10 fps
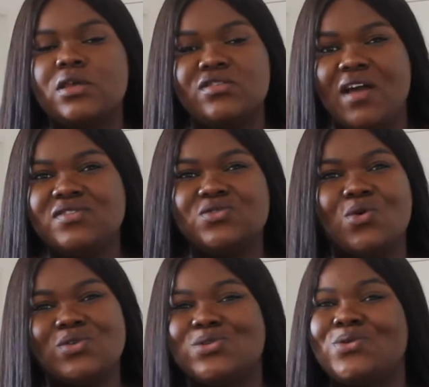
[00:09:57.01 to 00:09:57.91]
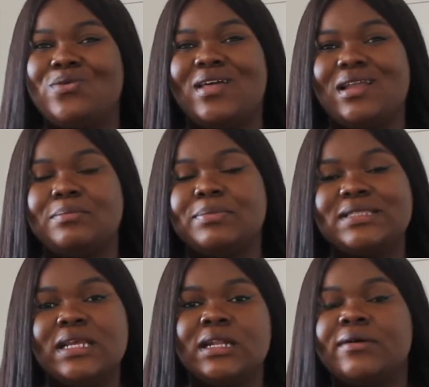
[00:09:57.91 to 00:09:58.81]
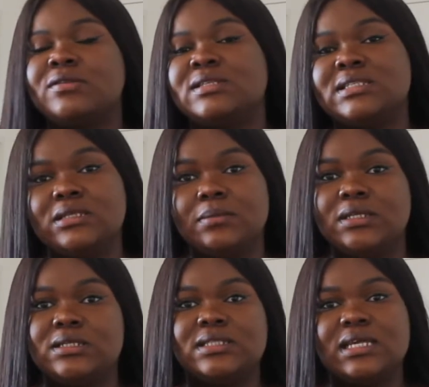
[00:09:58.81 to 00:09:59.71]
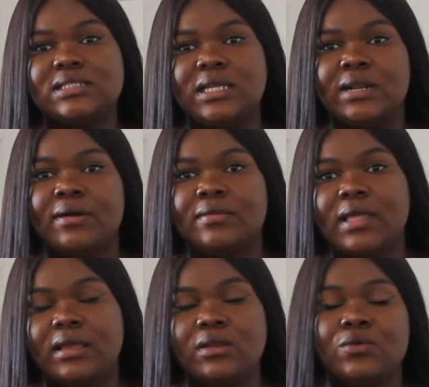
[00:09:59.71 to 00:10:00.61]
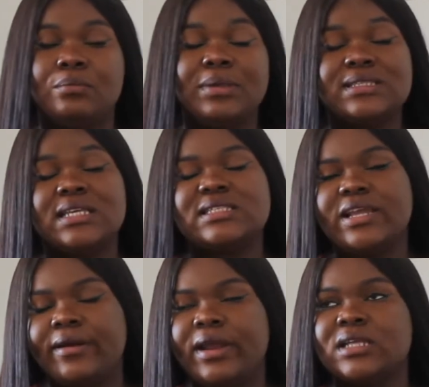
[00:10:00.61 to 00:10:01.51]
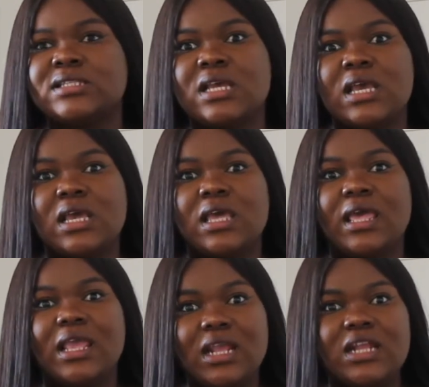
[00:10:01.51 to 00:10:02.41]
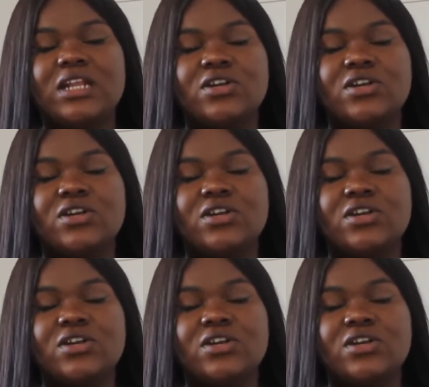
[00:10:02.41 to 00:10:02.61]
You have to also know that staying around the CBDs, that's staying around like, business areas, it